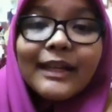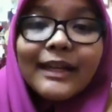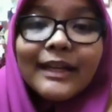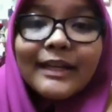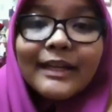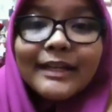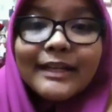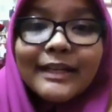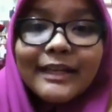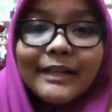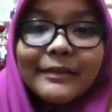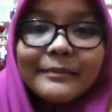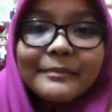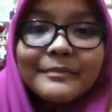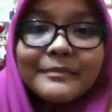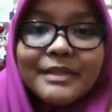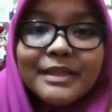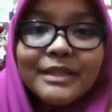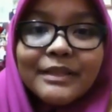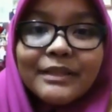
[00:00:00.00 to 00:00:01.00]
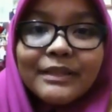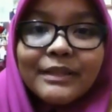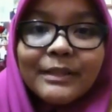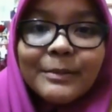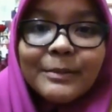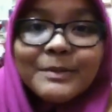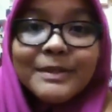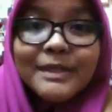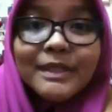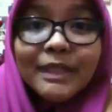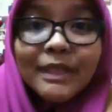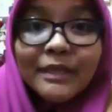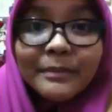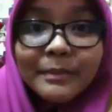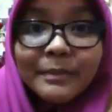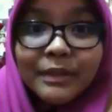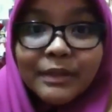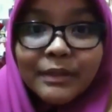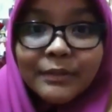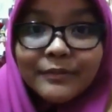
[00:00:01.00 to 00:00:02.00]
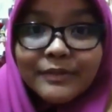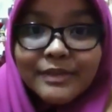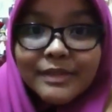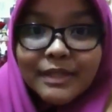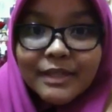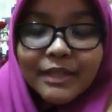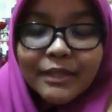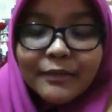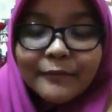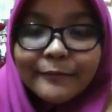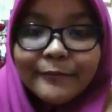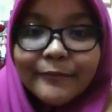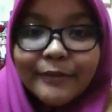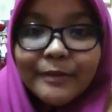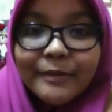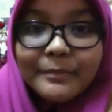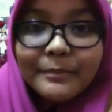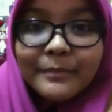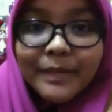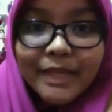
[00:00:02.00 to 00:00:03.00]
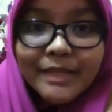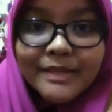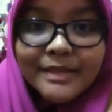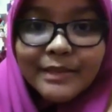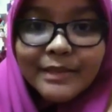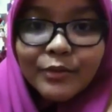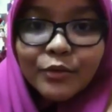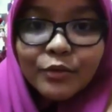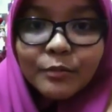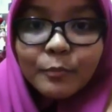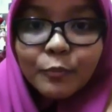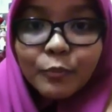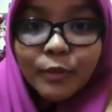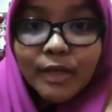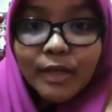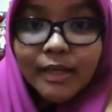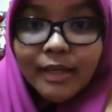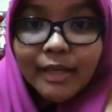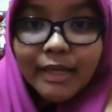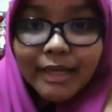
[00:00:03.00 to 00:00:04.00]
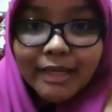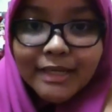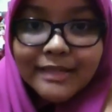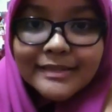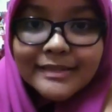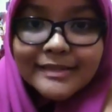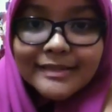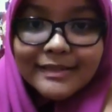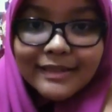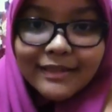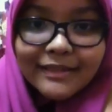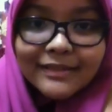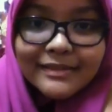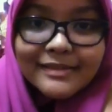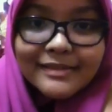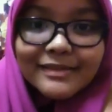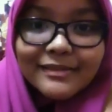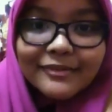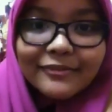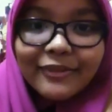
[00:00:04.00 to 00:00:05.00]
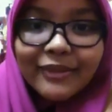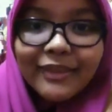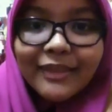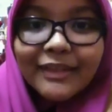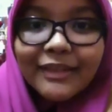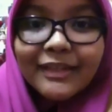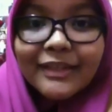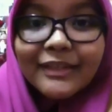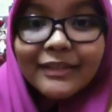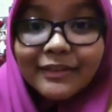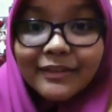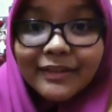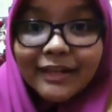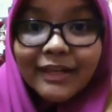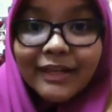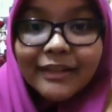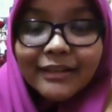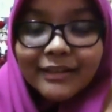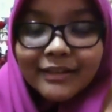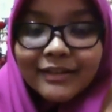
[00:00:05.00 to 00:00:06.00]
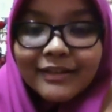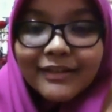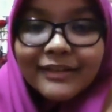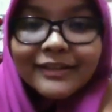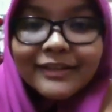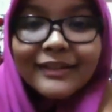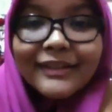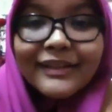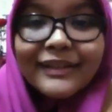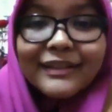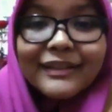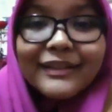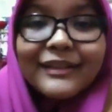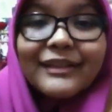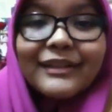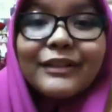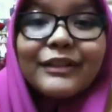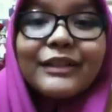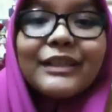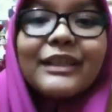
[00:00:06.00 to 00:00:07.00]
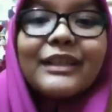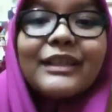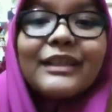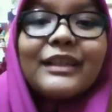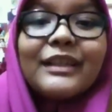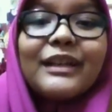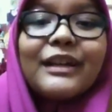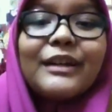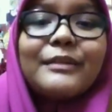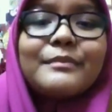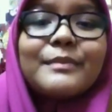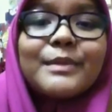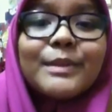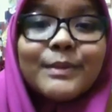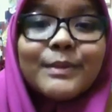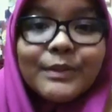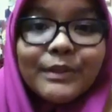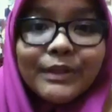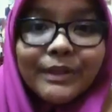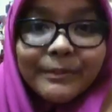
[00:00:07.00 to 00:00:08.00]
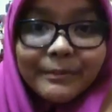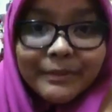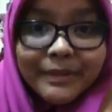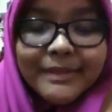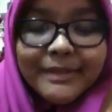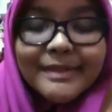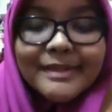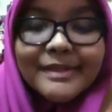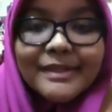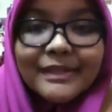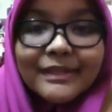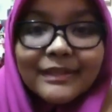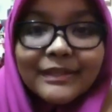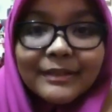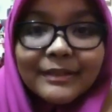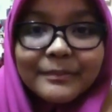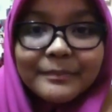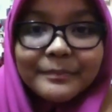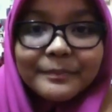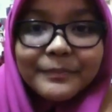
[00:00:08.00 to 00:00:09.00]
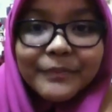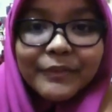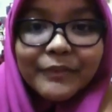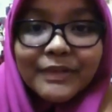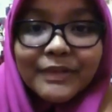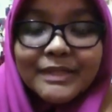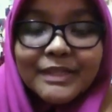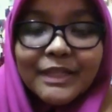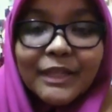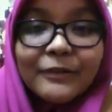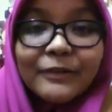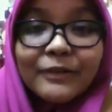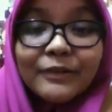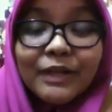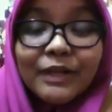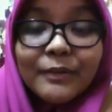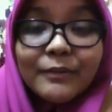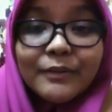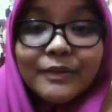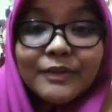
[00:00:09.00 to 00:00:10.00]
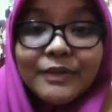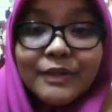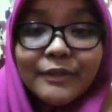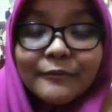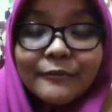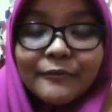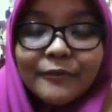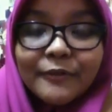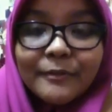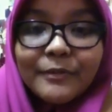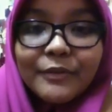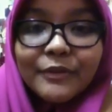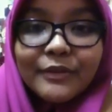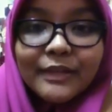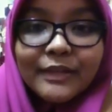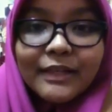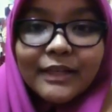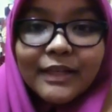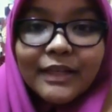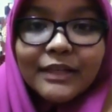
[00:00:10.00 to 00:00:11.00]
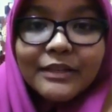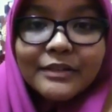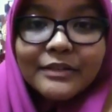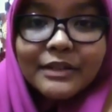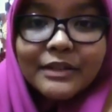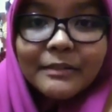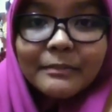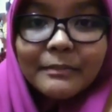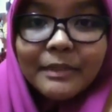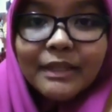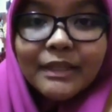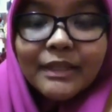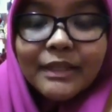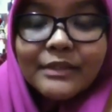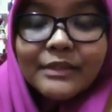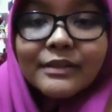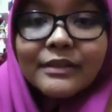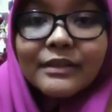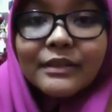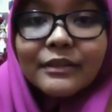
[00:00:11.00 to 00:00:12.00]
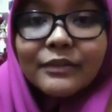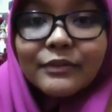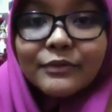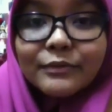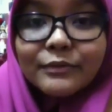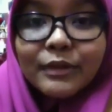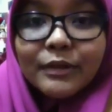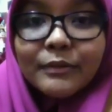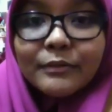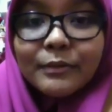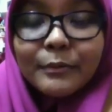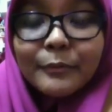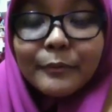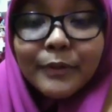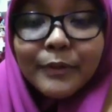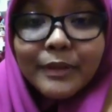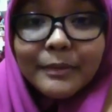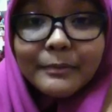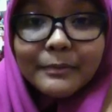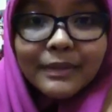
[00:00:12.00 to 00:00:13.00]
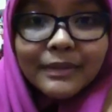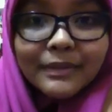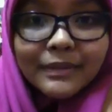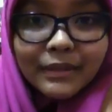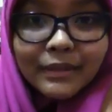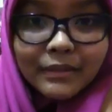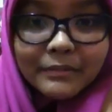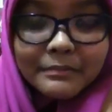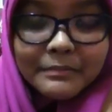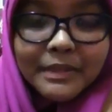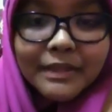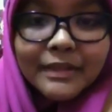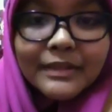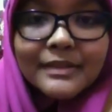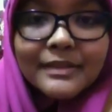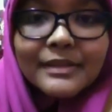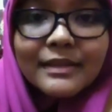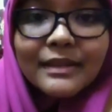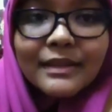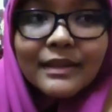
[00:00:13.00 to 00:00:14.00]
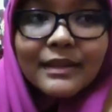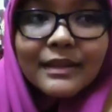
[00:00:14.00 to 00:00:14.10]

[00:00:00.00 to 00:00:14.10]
I am Siti Husniah binti Hussein from LAX Group 186 with the leader Aida. Okay, I'm so sorry, Miss. Firstly, I want to inform you that I couldn't make it to our fourth meeting because